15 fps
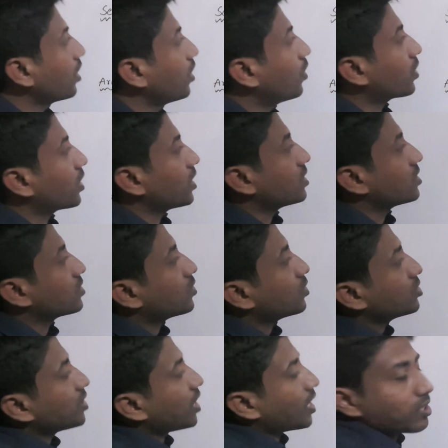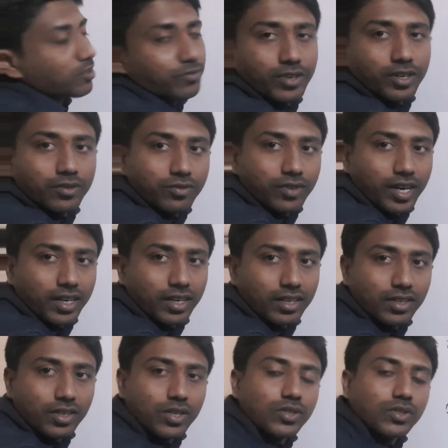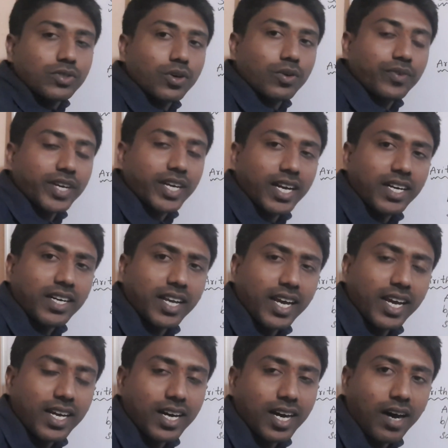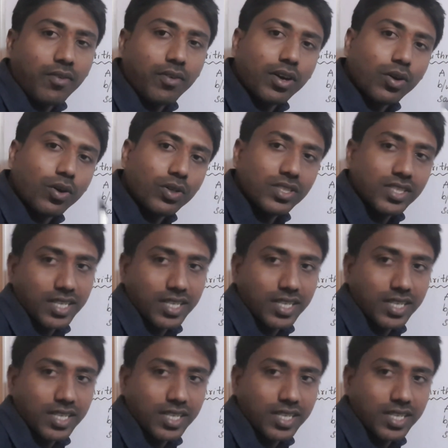Okay, so starting from 1. So we can take our own